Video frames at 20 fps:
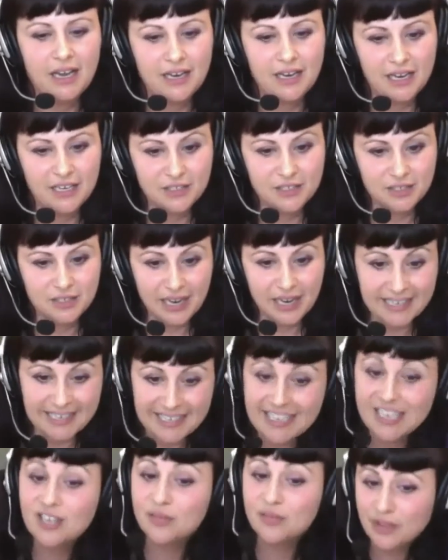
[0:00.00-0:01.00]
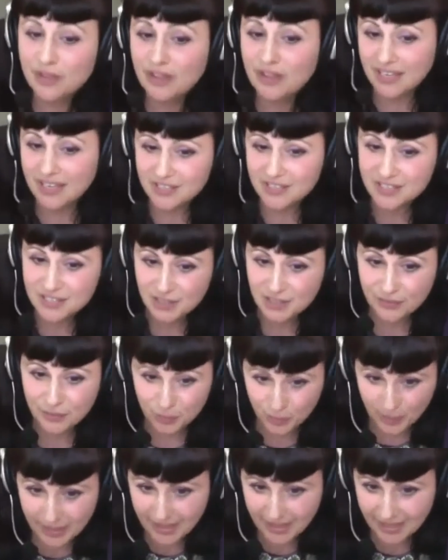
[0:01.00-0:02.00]
I, I, I give a lot of stuff
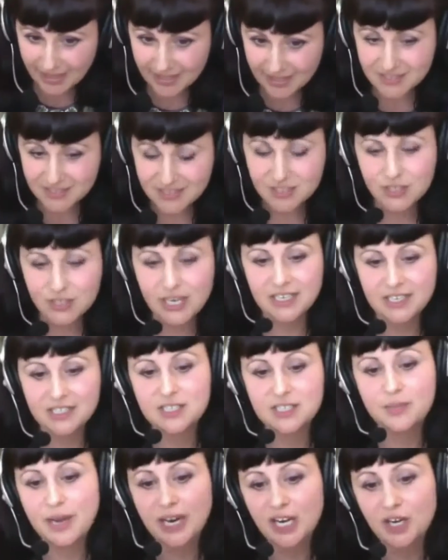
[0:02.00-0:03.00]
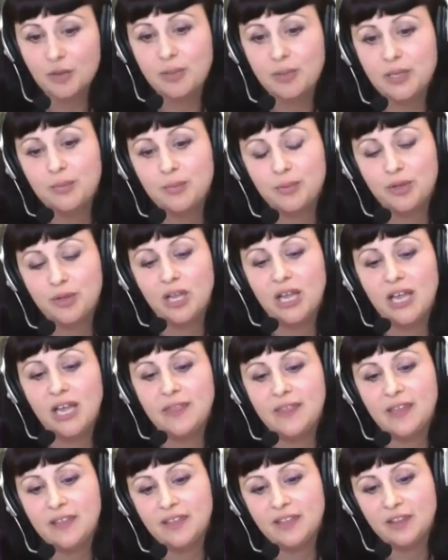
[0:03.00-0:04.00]
away to try to inspire people,
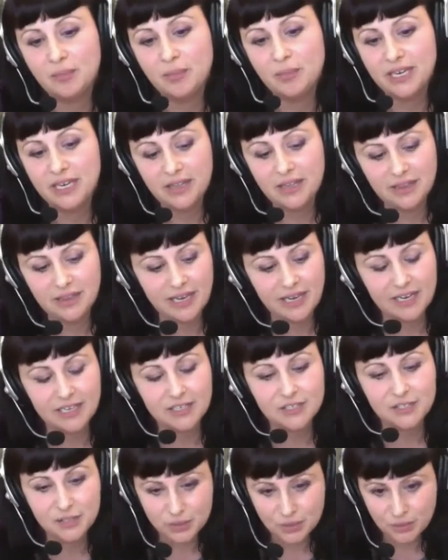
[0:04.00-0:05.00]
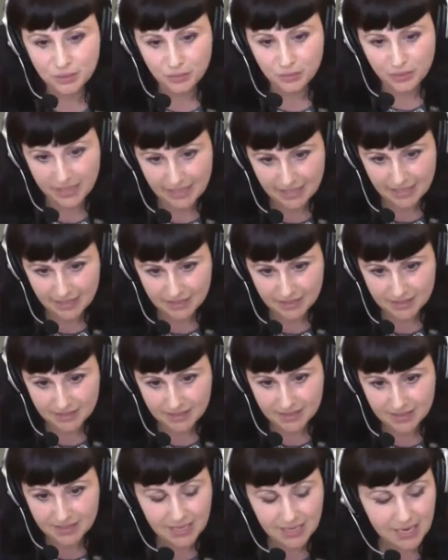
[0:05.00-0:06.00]
and then the money that I do
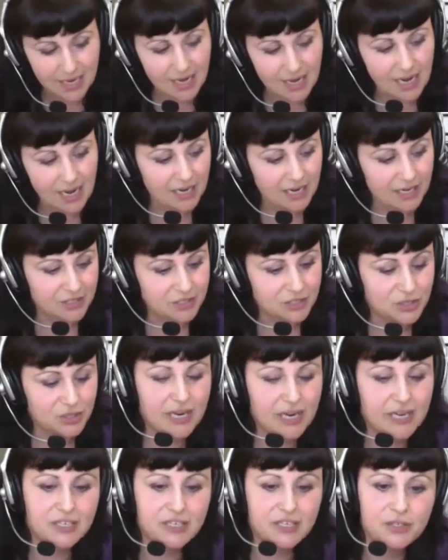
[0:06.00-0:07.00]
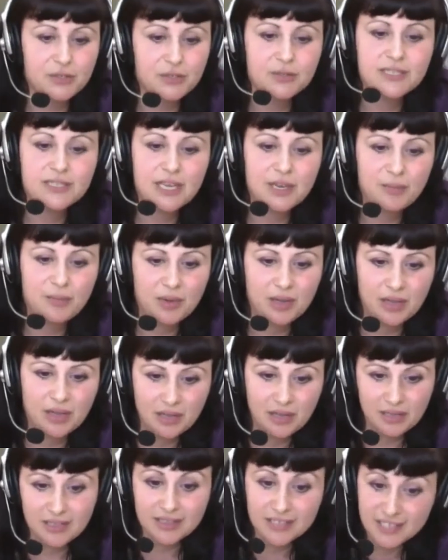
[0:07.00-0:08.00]
raise I try to use that
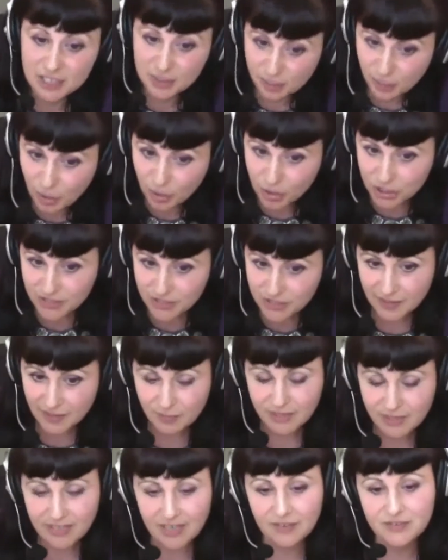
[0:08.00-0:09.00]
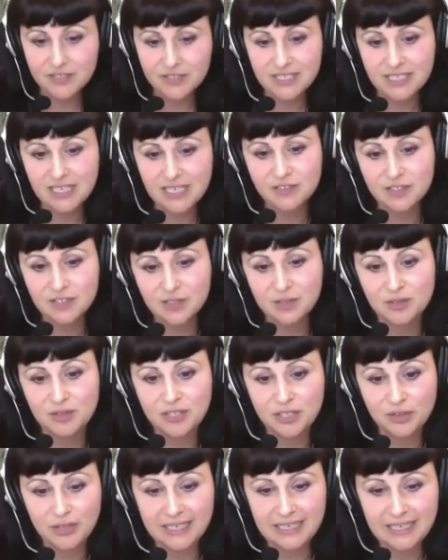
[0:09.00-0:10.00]
uh, at least a portion of that money. I obviously have to
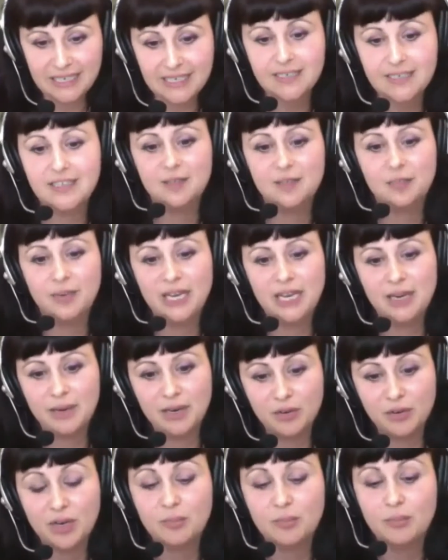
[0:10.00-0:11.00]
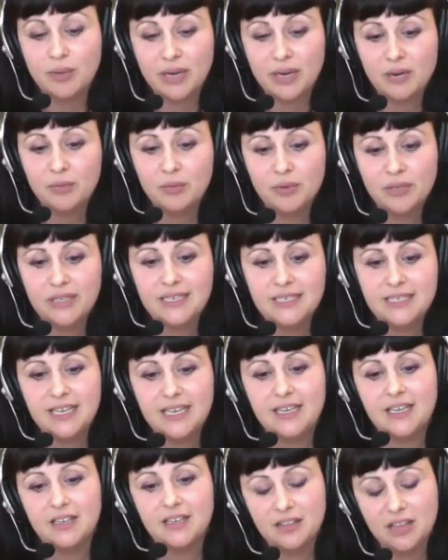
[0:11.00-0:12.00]
you know eat and pay my yeah. rent, but I really
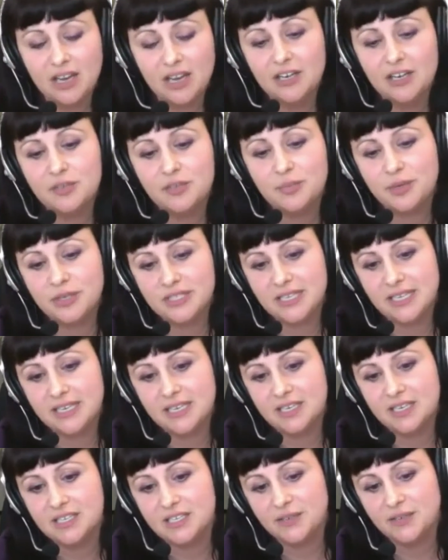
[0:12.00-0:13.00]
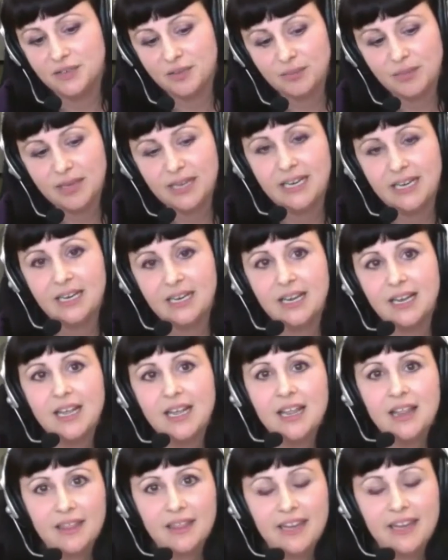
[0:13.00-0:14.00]
take a large percentage of the money
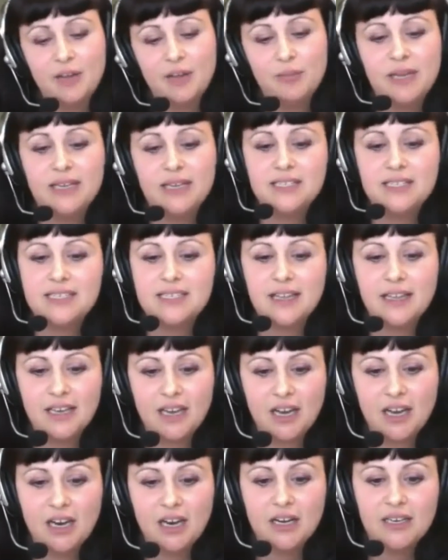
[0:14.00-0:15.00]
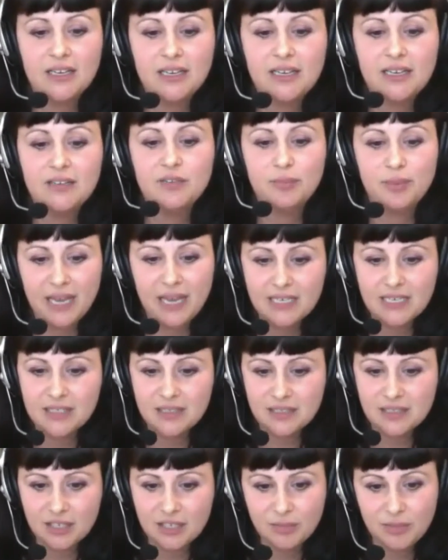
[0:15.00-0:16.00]
that I make selling art and give it back
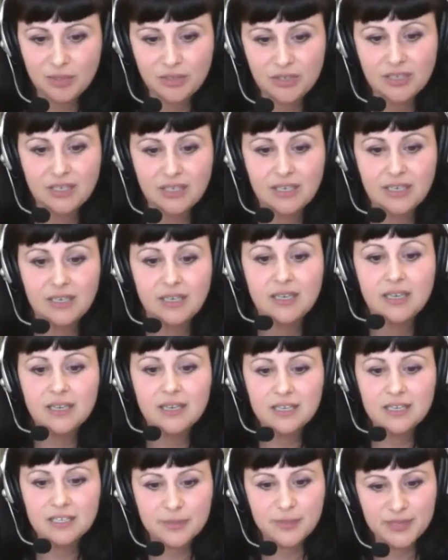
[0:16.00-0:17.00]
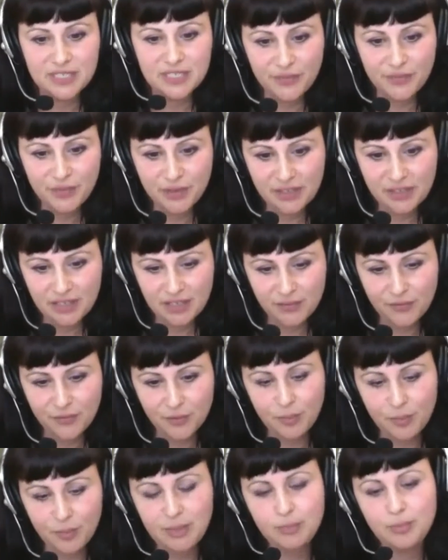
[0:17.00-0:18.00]
to the community specifically
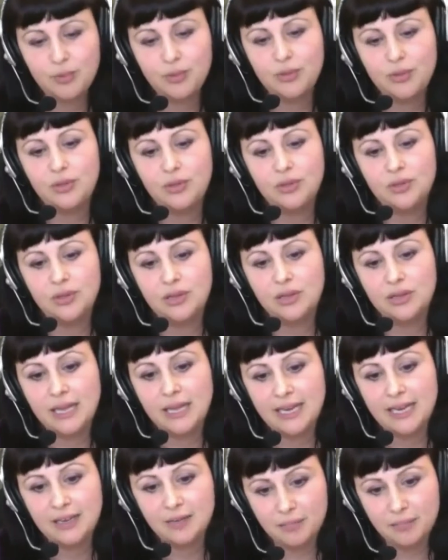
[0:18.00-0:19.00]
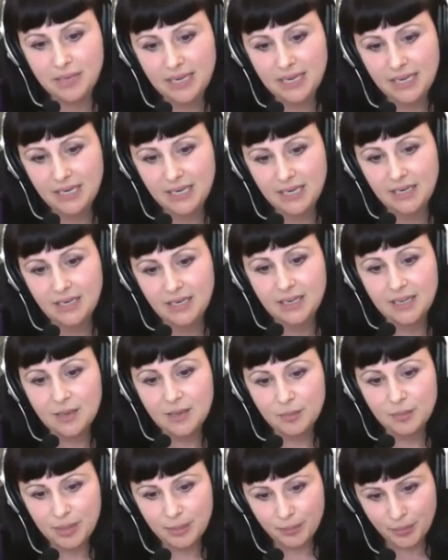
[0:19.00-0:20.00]
for people like me,
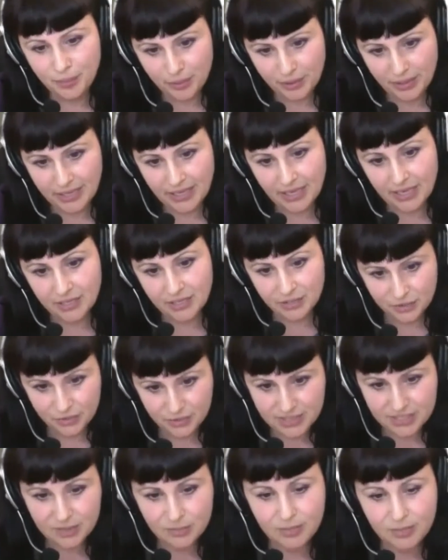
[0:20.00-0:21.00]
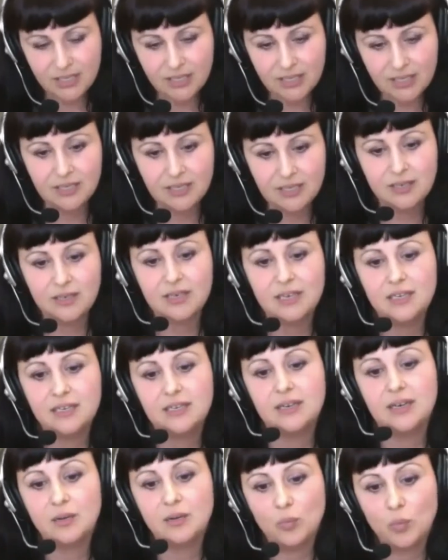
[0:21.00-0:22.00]
people like I used to be, and,
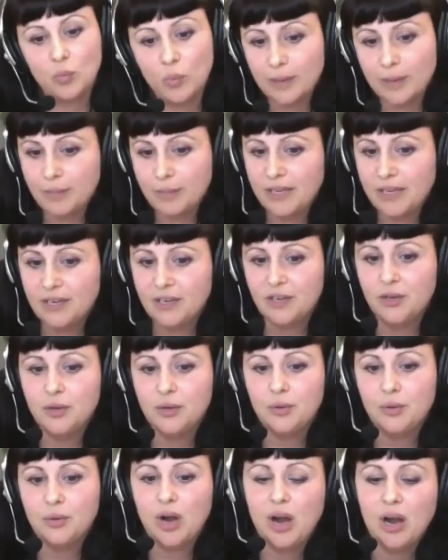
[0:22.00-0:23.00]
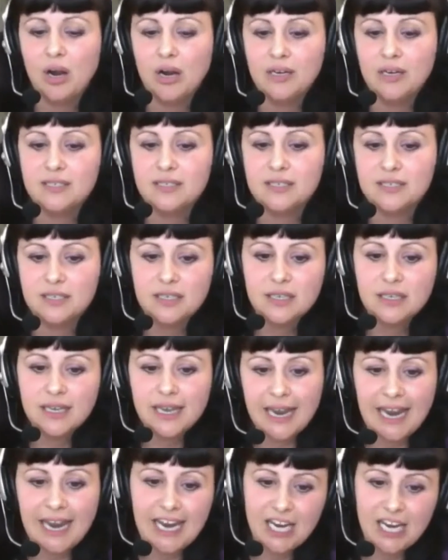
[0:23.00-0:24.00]
and women who aren't
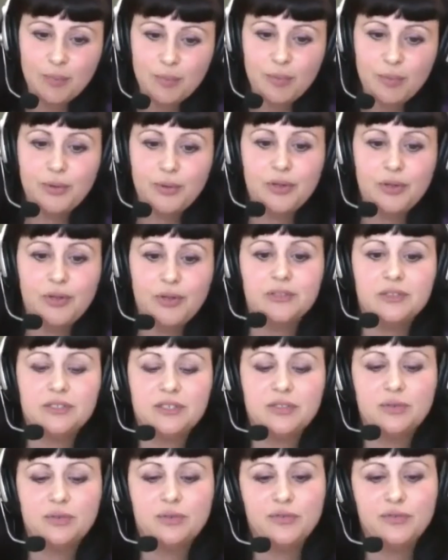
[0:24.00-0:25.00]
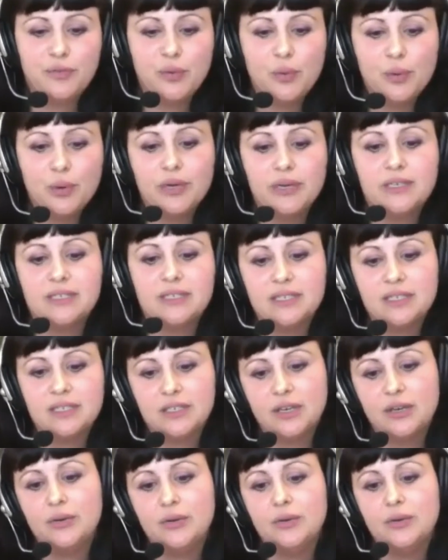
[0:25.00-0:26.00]
able to afford
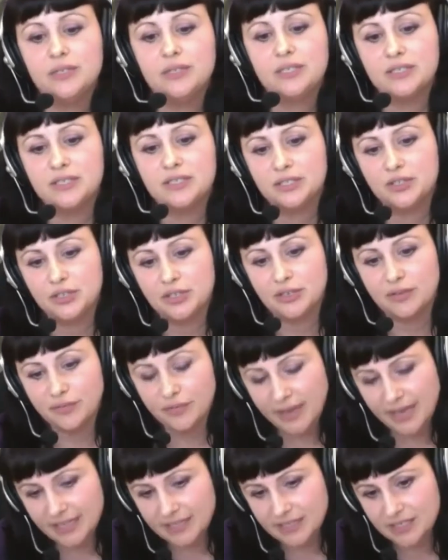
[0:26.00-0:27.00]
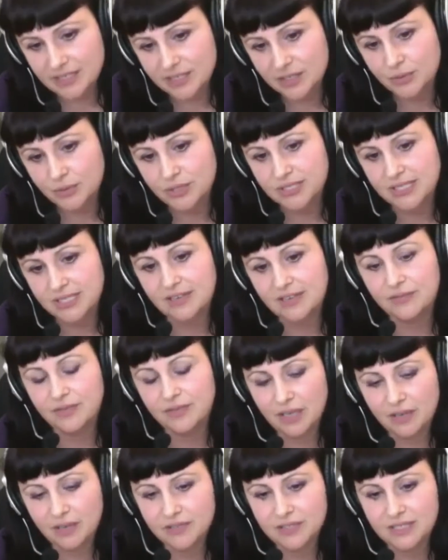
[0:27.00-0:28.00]
to go to certain events or to get
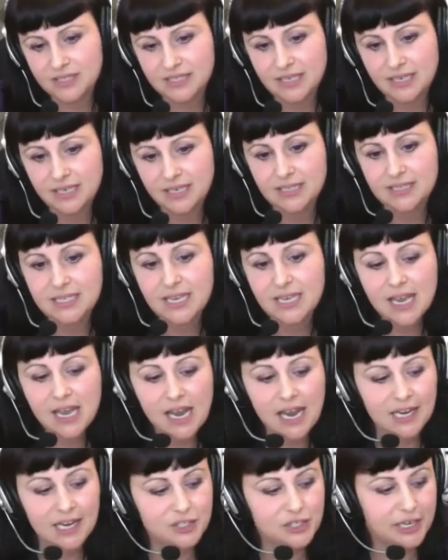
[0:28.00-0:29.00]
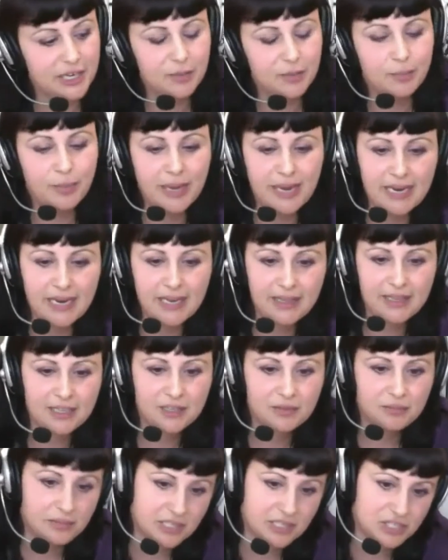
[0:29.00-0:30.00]
involved in science. I try to pay the
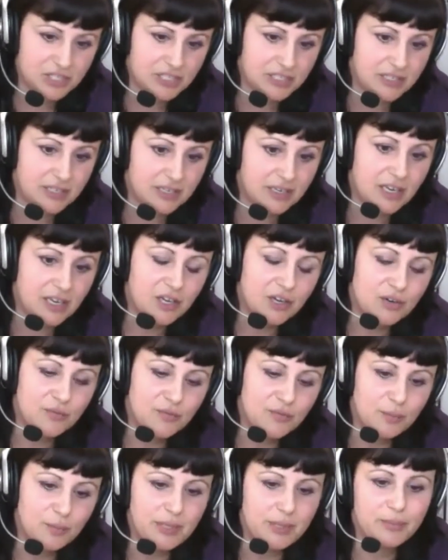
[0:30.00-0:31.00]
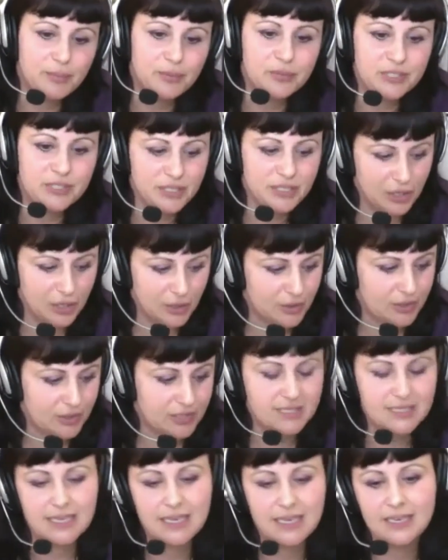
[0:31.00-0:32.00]
admission for people to go to
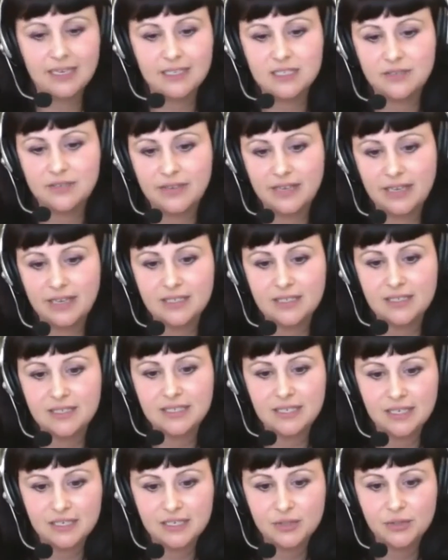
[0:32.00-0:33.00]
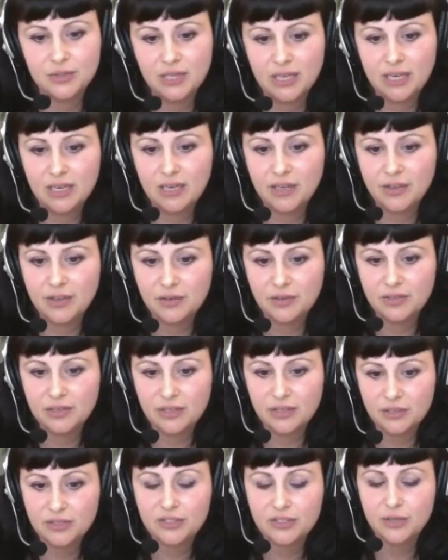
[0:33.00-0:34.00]
science events, and I do a lot of other
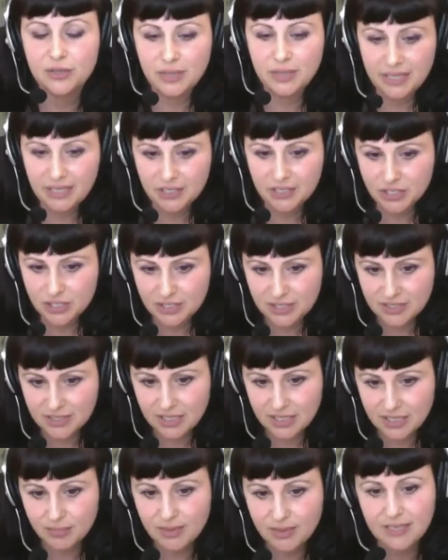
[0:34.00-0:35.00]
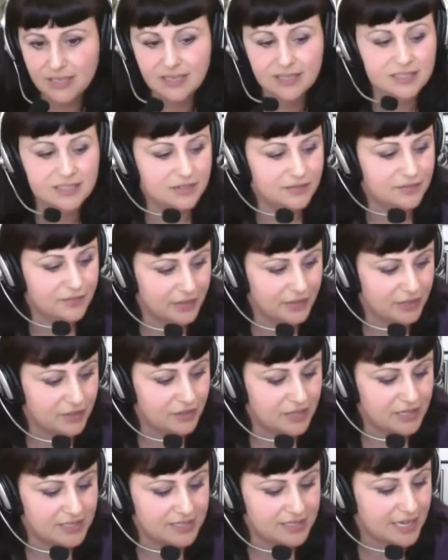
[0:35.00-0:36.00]
little donation type things and
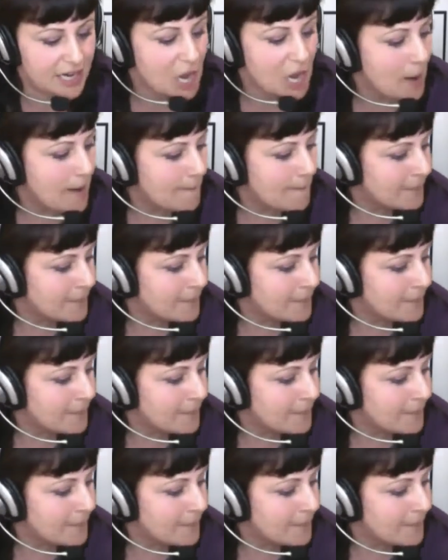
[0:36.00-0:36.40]
fundraising.